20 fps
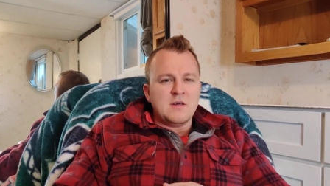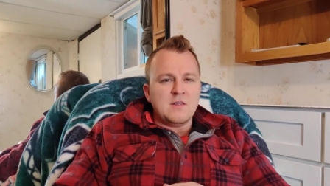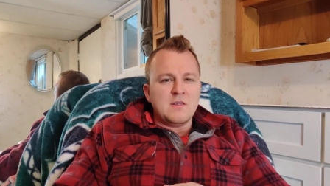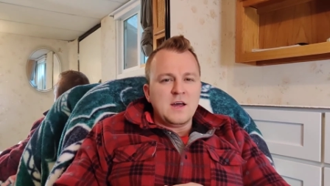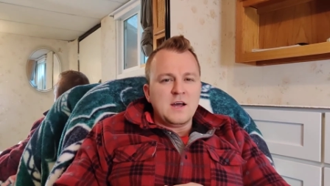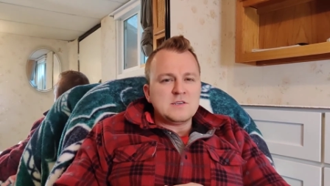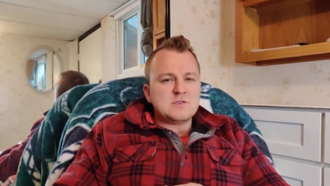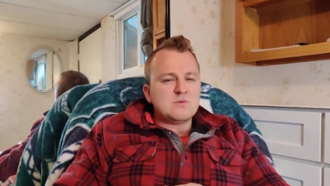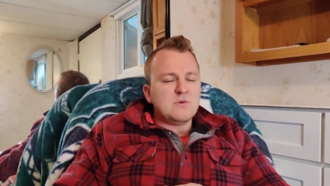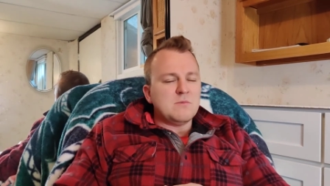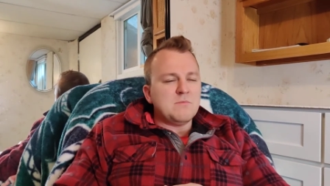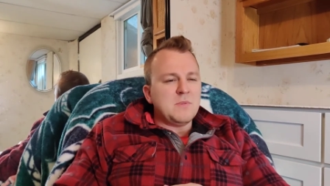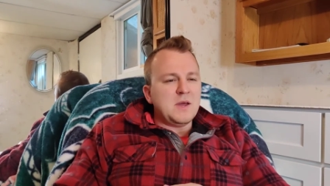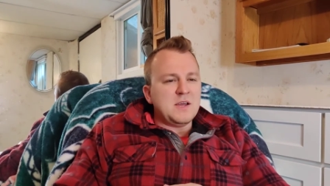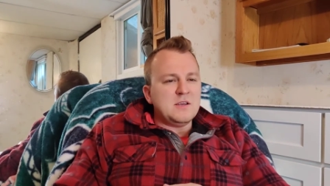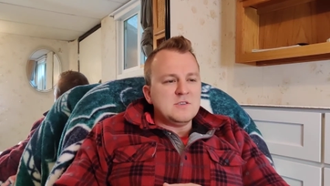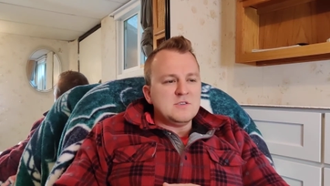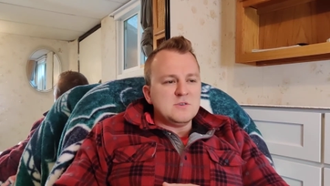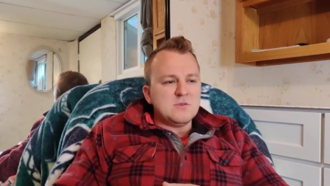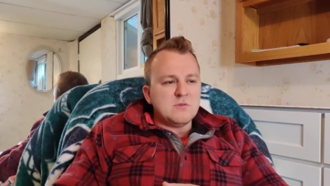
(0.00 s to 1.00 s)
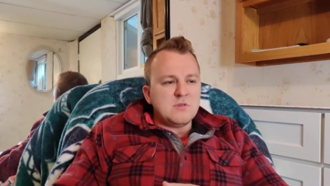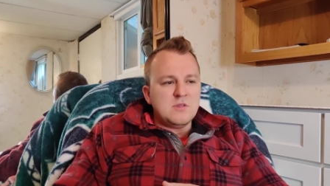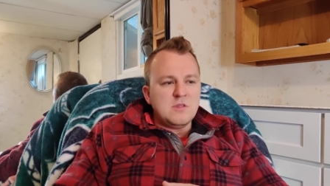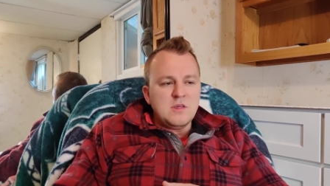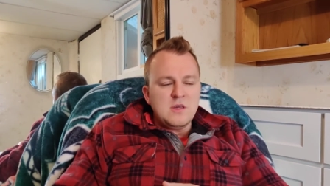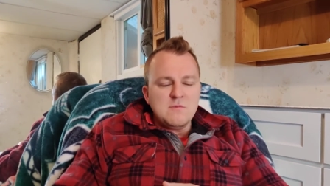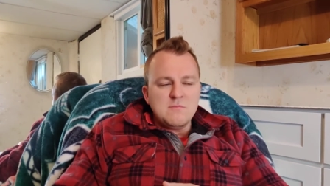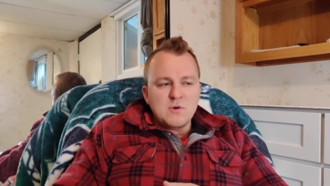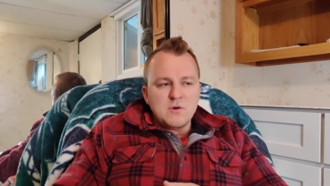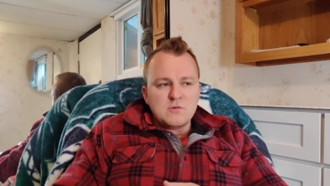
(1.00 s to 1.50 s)
that's what makes you
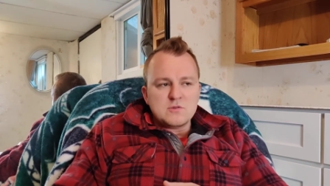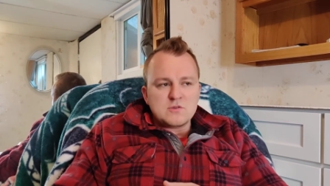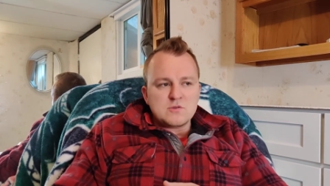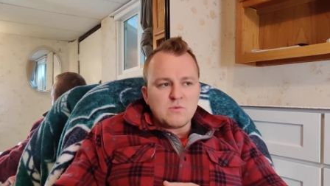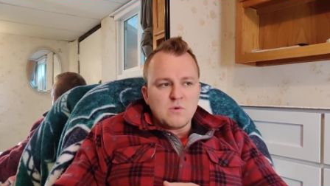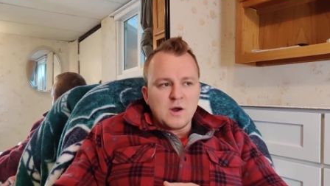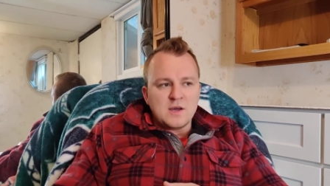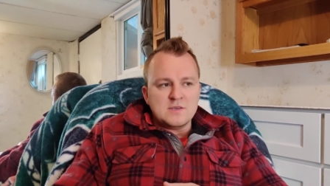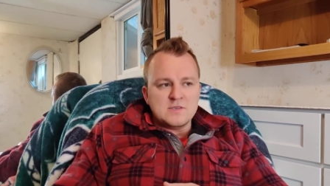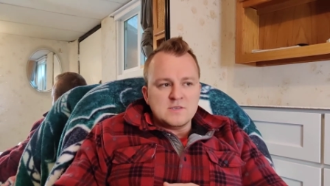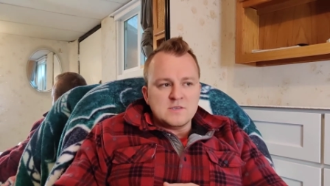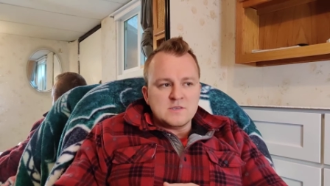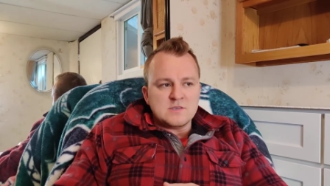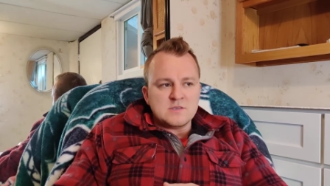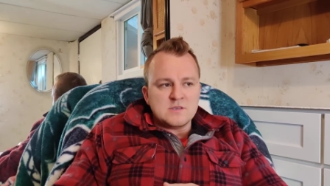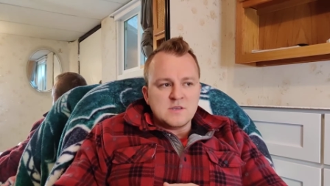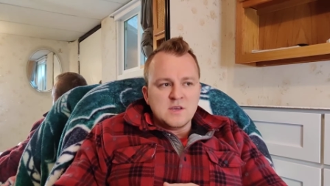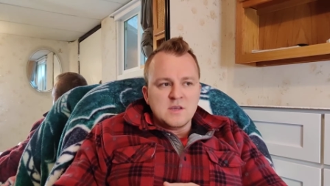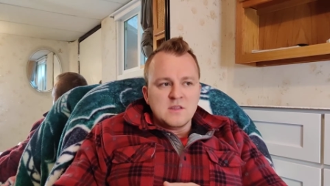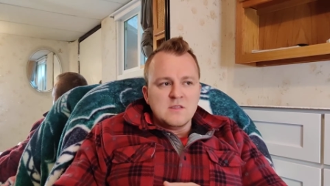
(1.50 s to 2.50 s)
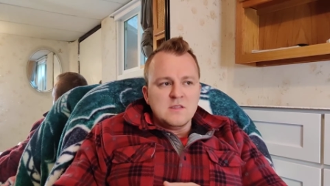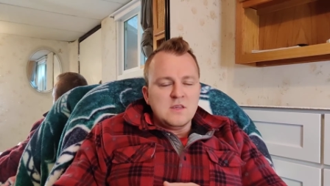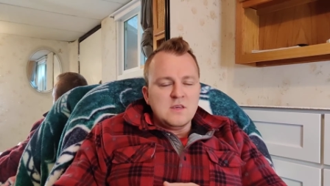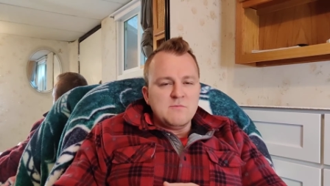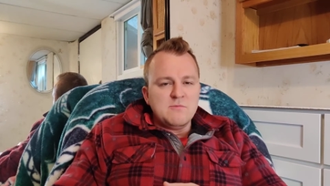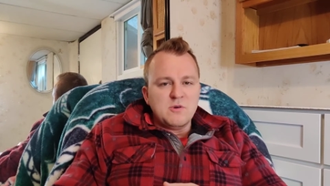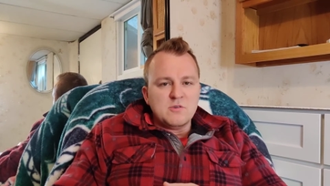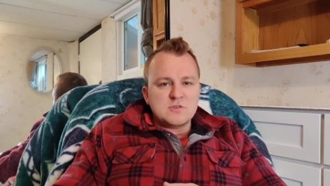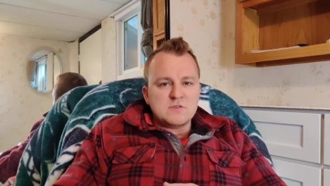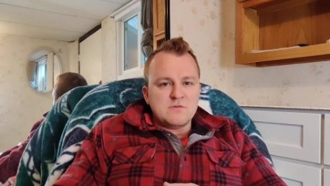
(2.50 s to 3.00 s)
the most wisest,
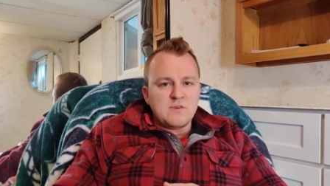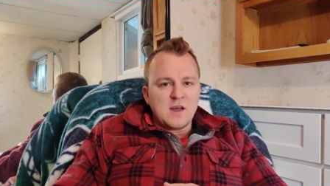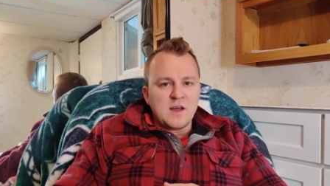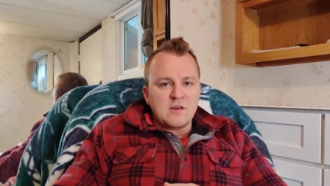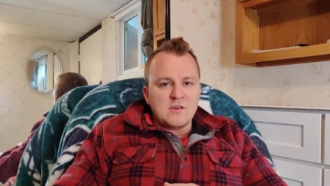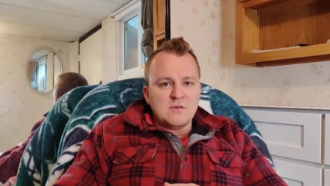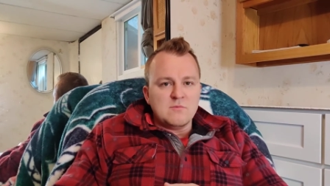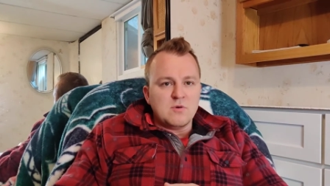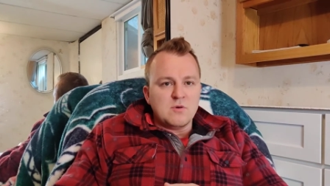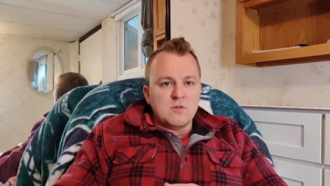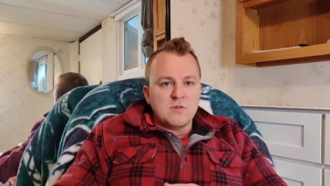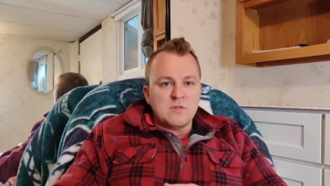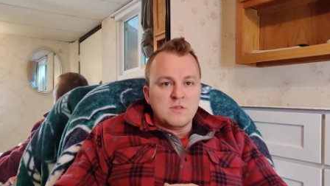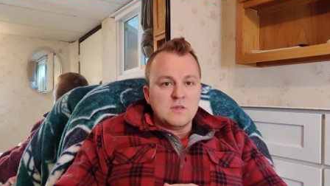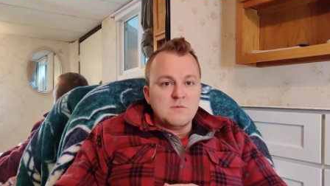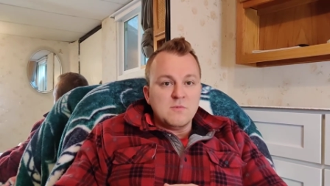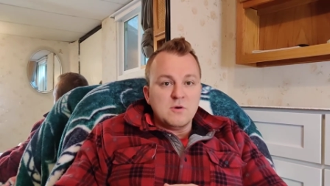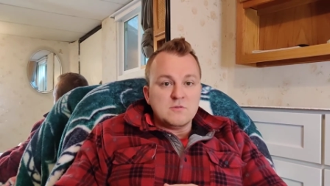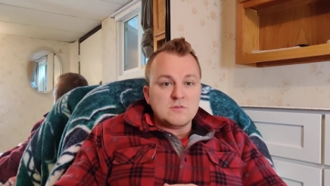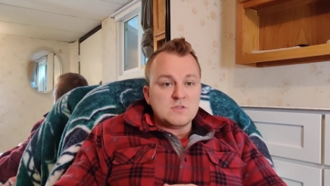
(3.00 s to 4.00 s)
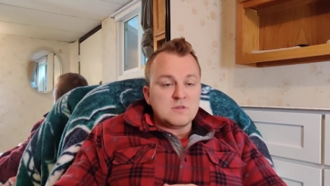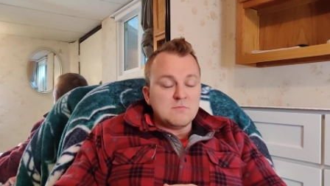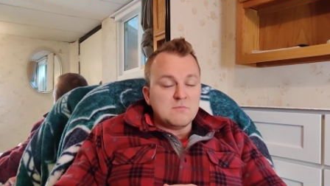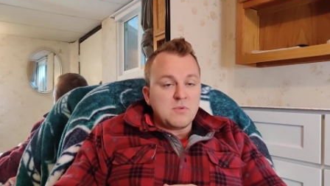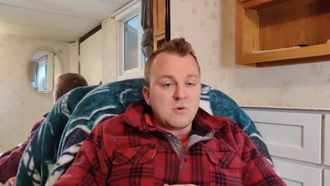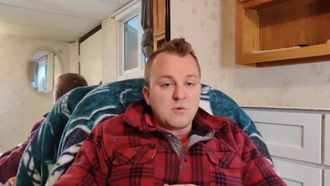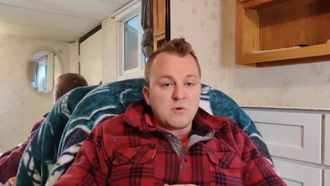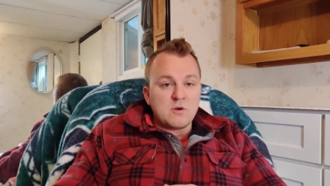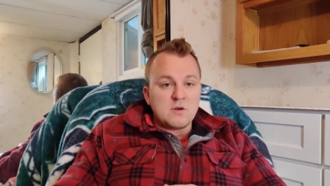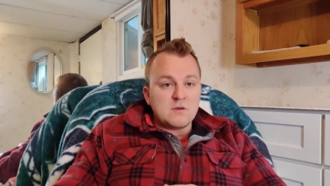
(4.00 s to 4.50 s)
the most valuable, and the most
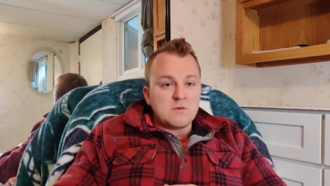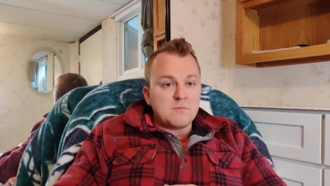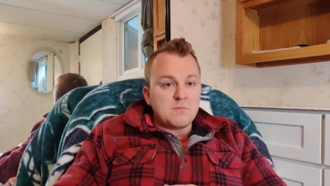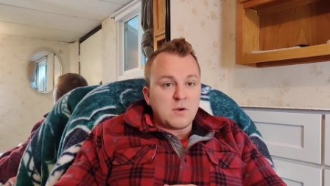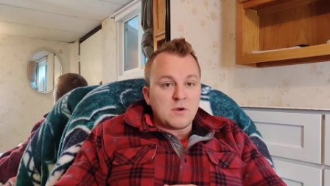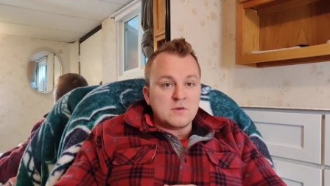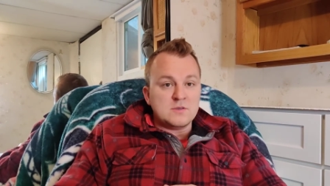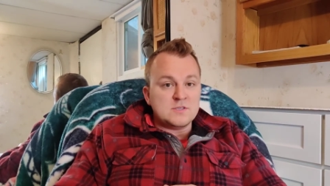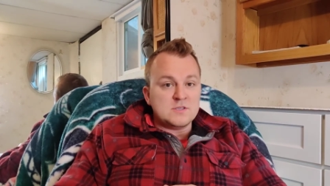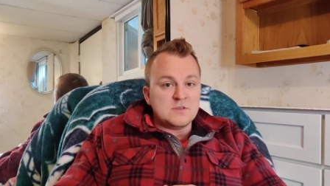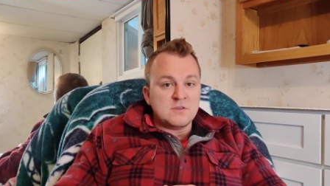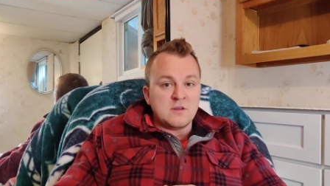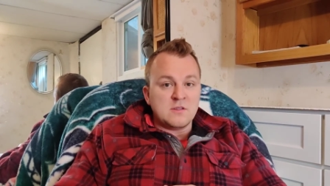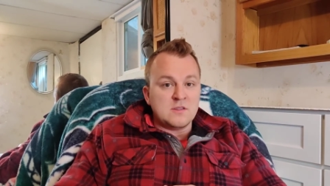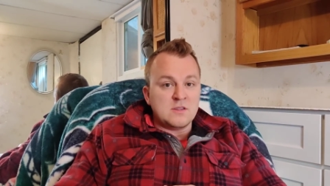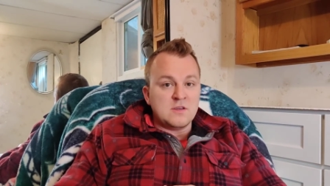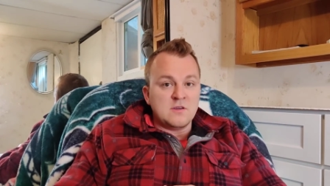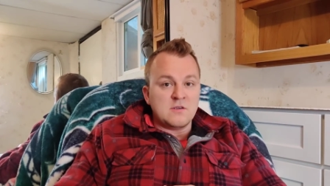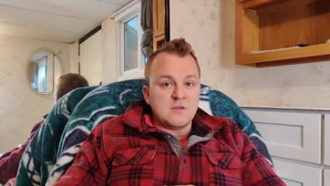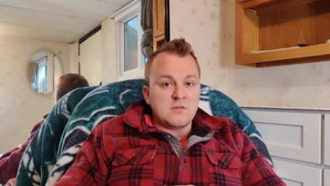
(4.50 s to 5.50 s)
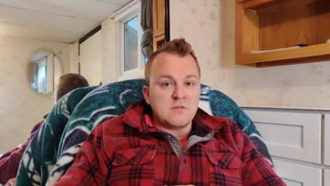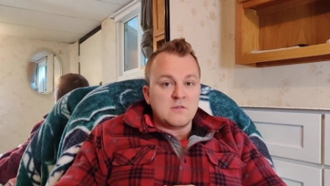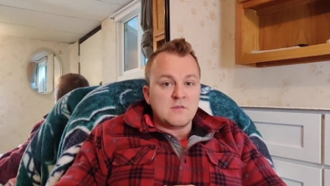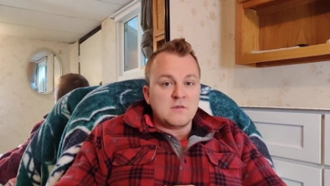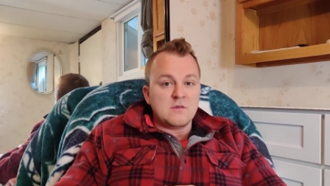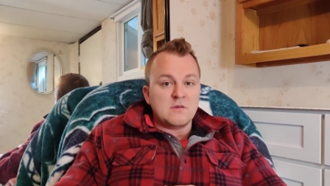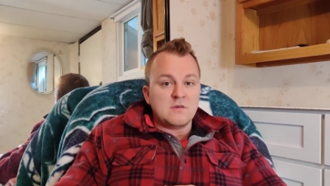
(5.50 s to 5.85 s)
important person on the earth.